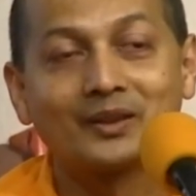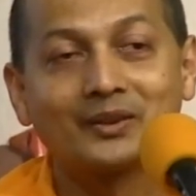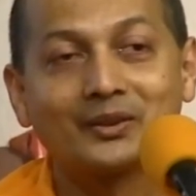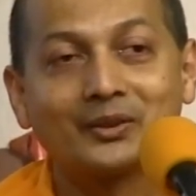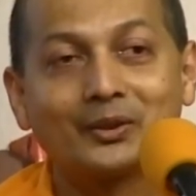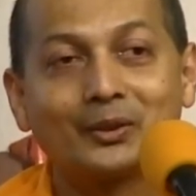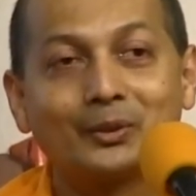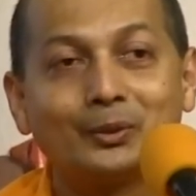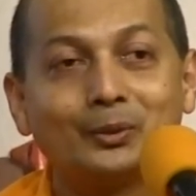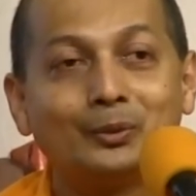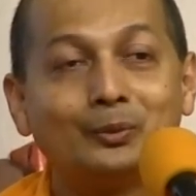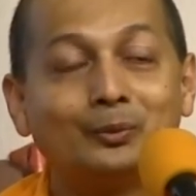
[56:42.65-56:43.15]

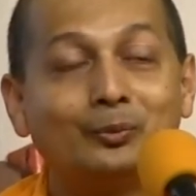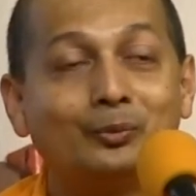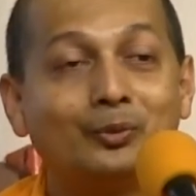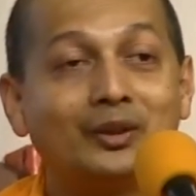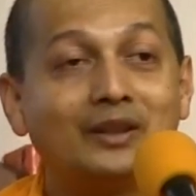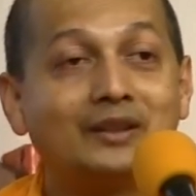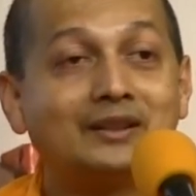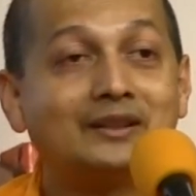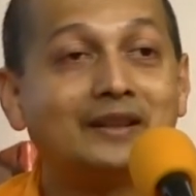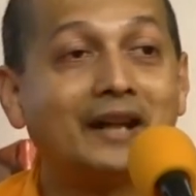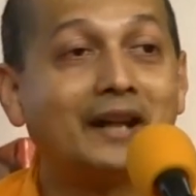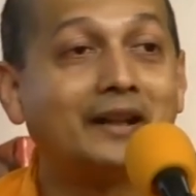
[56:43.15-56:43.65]
So
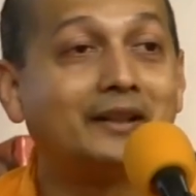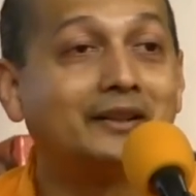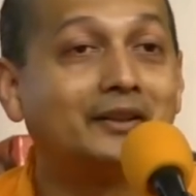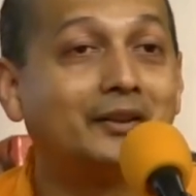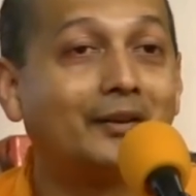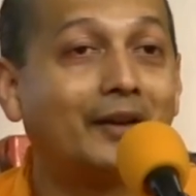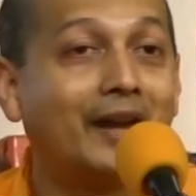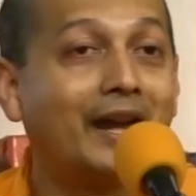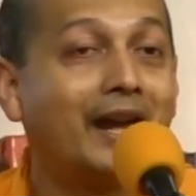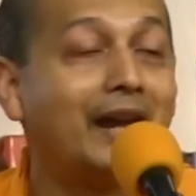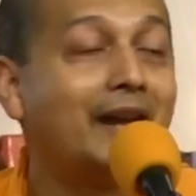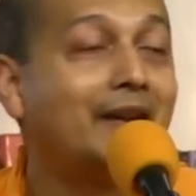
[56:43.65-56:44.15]
with that
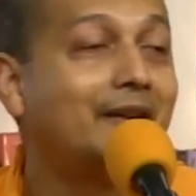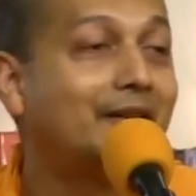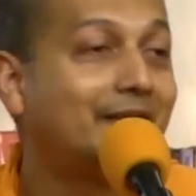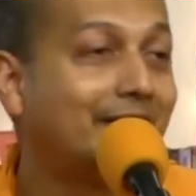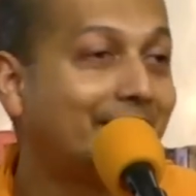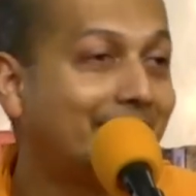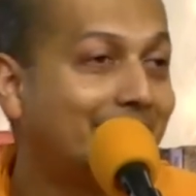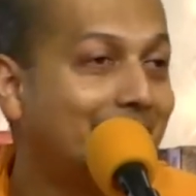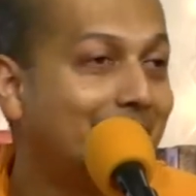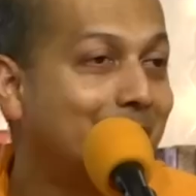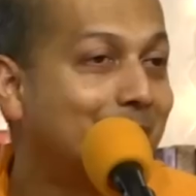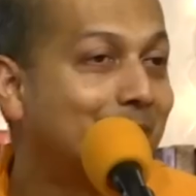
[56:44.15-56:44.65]

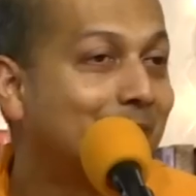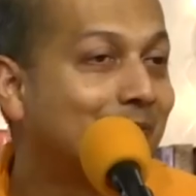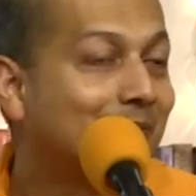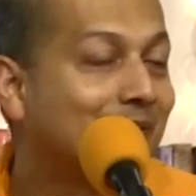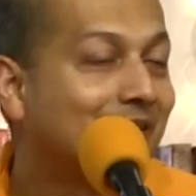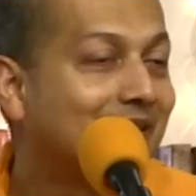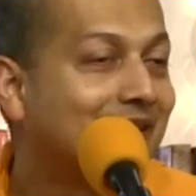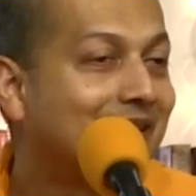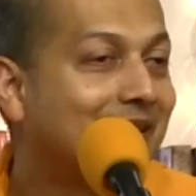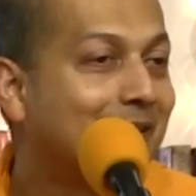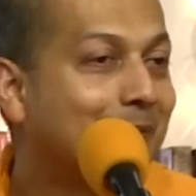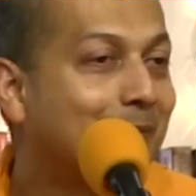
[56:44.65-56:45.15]
grand theme,
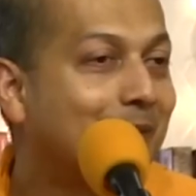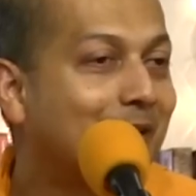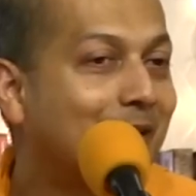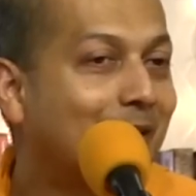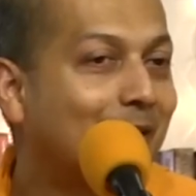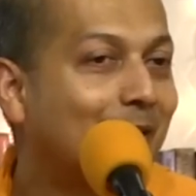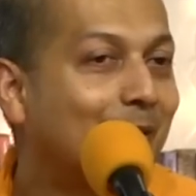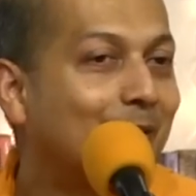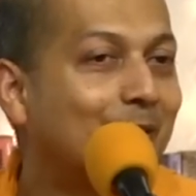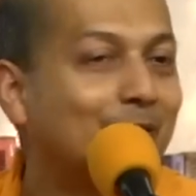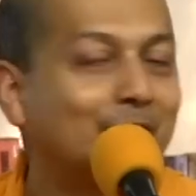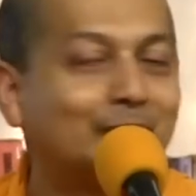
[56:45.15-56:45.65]
let me
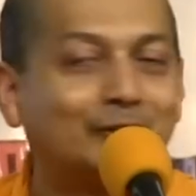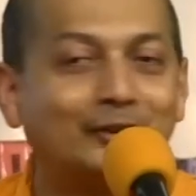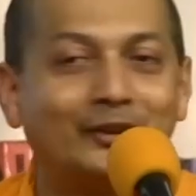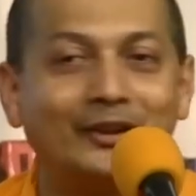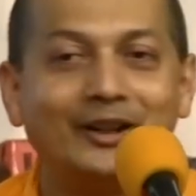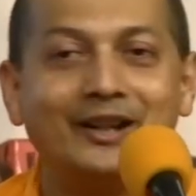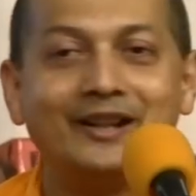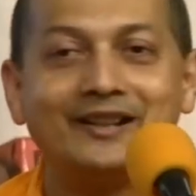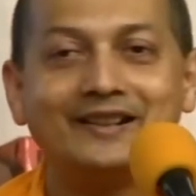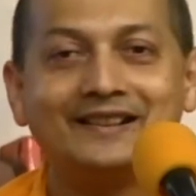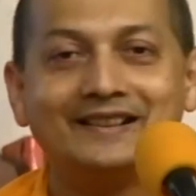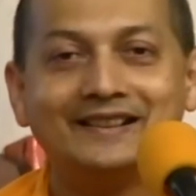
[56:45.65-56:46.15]
close
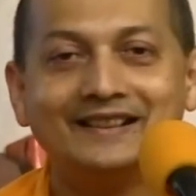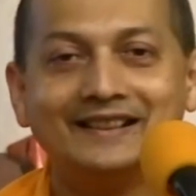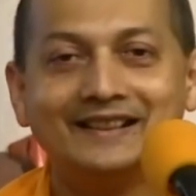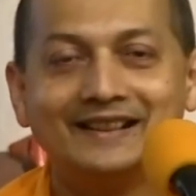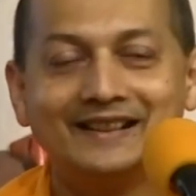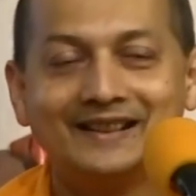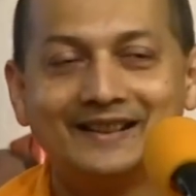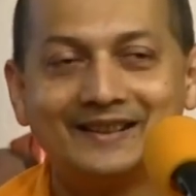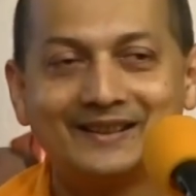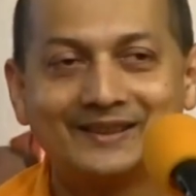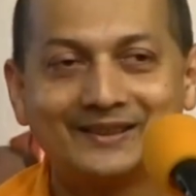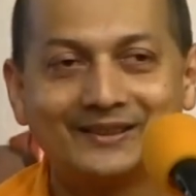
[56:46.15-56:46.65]
for
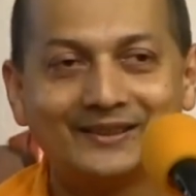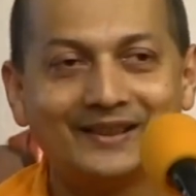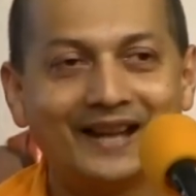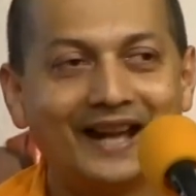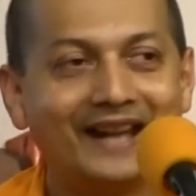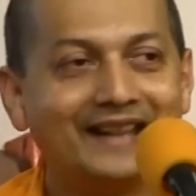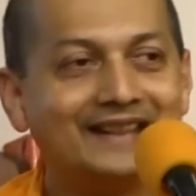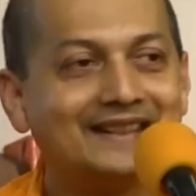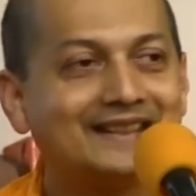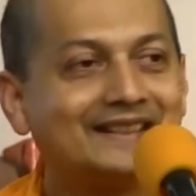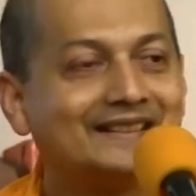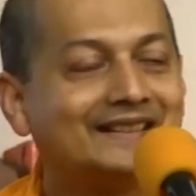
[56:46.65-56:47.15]

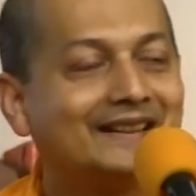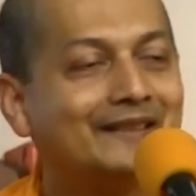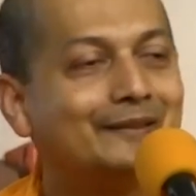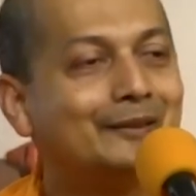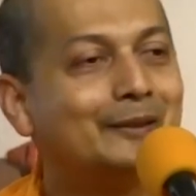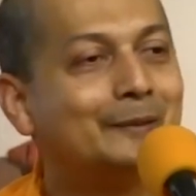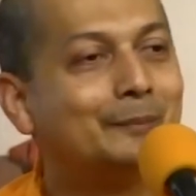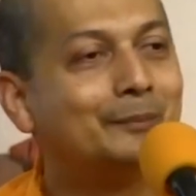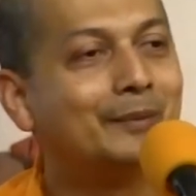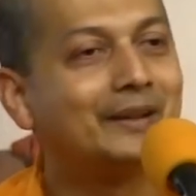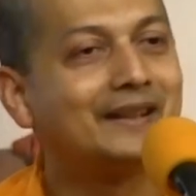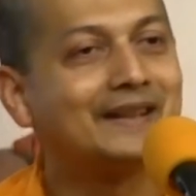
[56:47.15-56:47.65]
tonight.
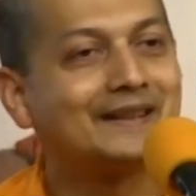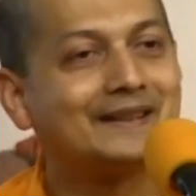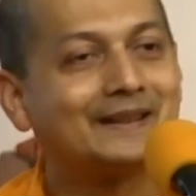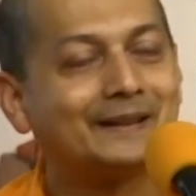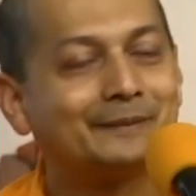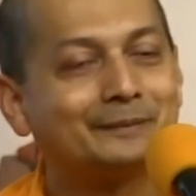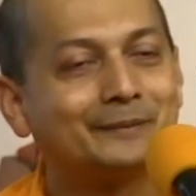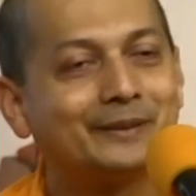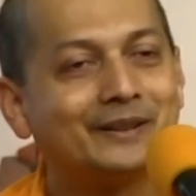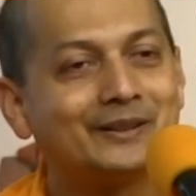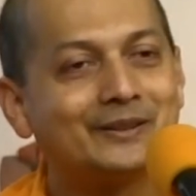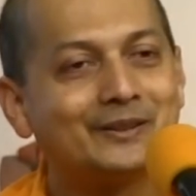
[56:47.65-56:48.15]
We'll pick it
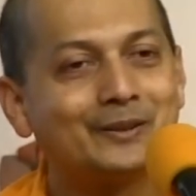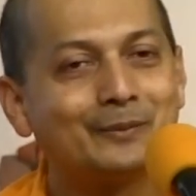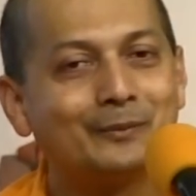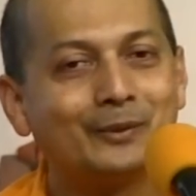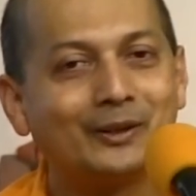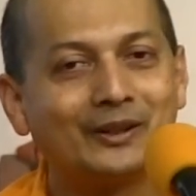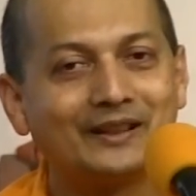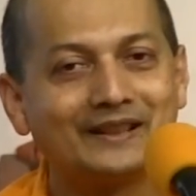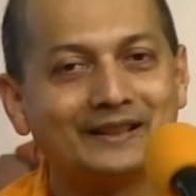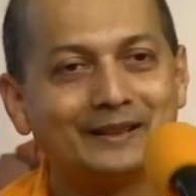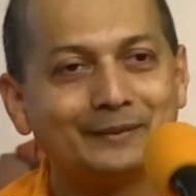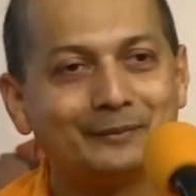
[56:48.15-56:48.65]
up
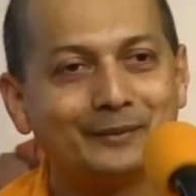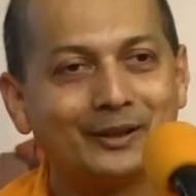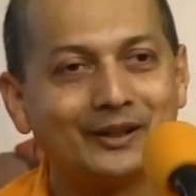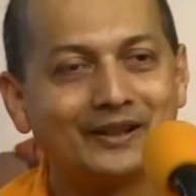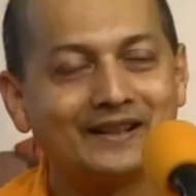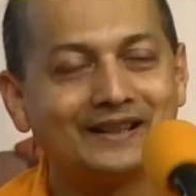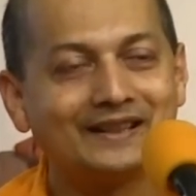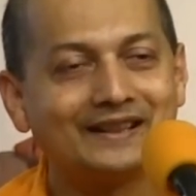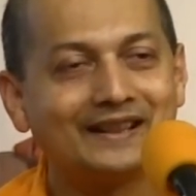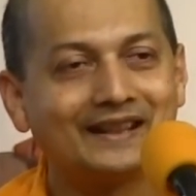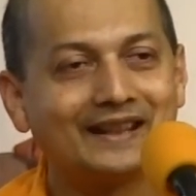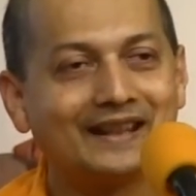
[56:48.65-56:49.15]
tomorrow in the
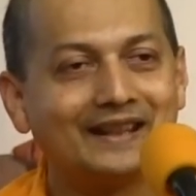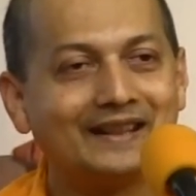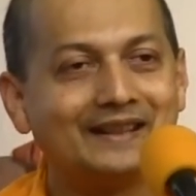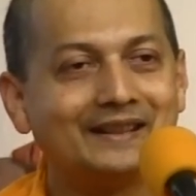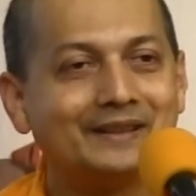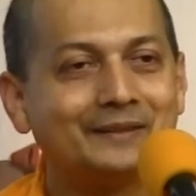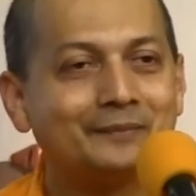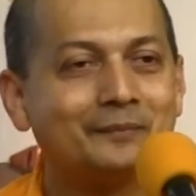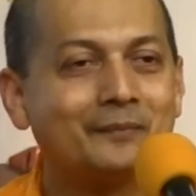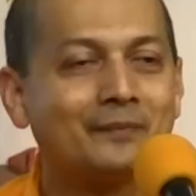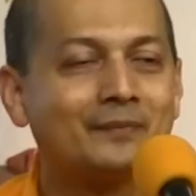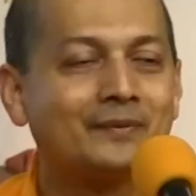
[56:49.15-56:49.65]
morning again.